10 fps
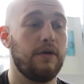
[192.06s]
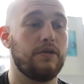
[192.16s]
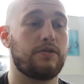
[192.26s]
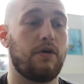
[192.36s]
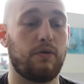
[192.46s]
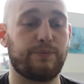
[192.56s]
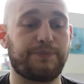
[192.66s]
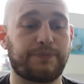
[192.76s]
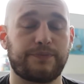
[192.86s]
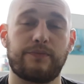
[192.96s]
So
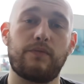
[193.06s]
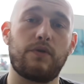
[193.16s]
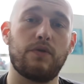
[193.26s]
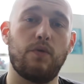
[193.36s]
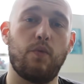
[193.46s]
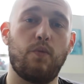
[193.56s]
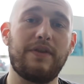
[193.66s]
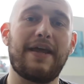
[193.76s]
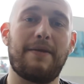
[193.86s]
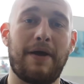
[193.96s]

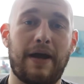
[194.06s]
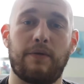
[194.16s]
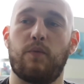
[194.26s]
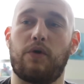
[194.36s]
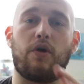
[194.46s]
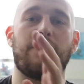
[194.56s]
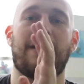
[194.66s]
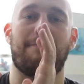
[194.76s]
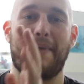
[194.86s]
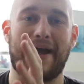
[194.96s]
with that in mind, we'll call
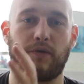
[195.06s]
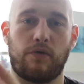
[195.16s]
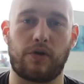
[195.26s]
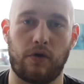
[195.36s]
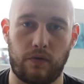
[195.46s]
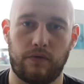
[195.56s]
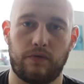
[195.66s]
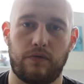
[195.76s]
that a macro goal.